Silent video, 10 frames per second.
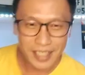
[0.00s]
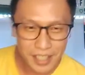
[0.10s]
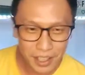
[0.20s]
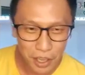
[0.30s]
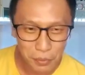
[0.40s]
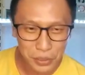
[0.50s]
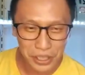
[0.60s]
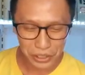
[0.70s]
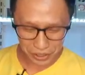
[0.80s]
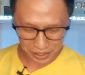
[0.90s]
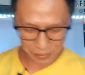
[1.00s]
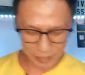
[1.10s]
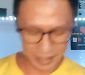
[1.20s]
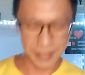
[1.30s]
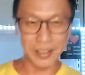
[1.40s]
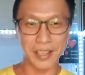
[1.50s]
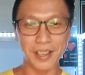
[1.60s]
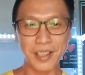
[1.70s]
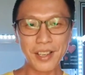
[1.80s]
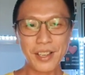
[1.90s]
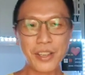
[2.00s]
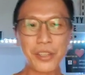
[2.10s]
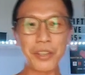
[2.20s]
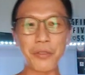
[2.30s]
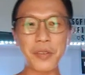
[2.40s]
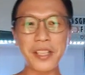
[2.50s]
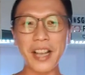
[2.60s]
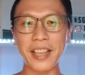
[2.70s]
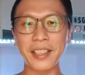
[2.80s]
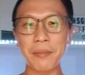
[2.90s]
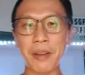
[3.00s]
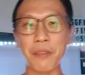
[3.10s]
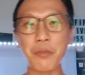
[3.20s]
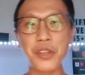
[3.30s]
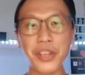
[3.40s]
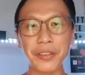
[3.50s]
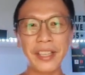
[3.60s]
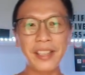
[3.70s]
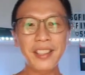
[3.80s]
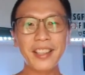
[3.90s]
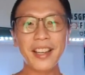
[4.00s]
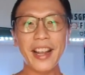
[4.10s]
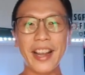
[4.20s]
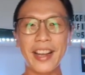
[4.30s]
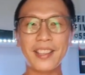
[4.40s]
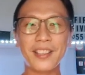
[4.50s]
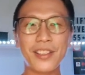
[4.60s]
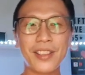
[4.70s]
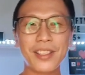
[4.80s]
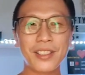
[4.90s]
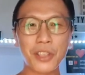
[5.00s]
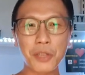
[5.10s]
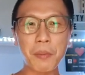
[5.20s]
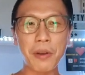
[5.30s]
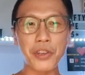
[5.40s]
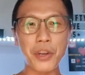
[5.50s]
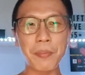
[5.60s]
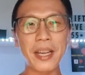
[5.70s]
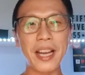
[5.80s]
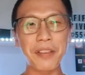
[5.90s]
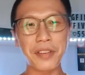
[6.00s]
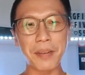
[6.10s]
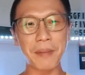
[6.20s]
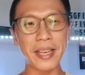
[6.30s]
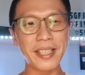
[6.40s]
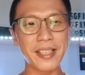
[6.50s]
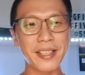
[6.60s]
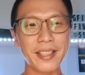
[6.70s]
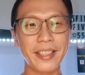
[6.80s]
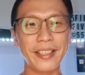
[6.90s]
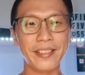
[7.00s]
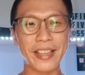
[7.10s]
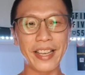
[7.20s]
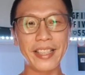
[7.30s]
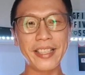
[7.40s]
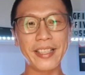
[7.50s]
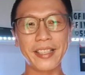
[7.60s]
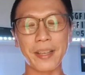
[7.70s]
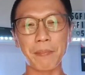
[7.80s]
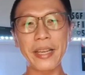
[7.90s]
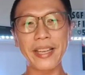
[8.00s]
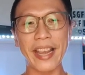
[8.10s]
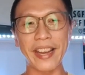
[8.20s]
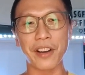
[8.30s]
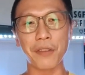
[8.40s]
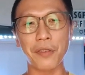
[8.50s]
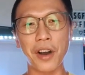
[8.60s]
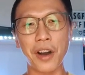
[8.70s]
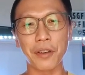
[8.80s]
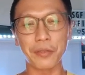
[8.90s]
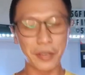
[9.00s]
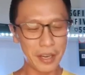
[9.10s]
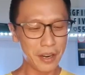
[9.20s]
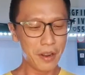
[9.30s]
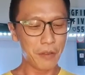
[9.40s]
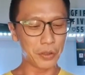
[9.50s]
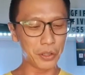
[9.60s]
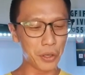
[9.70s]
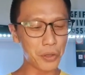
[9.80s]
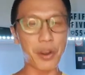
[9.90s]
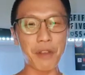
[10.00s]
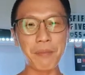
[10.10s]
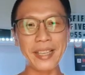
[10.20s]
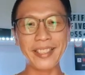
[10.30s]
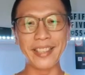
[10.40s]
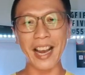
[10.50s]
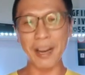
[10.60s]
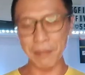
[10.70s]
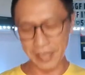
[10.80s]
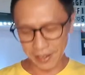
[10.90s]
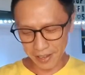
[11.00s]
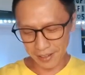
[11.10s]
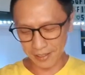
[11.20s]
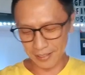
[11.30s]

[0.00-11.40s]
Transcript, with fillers: There's a lot of mosquitoes in my area. So the first item I'm featuring, and those people on Shopee Live, you can buy this instantly. Okay, this is a big can of off. For those who have been in the army,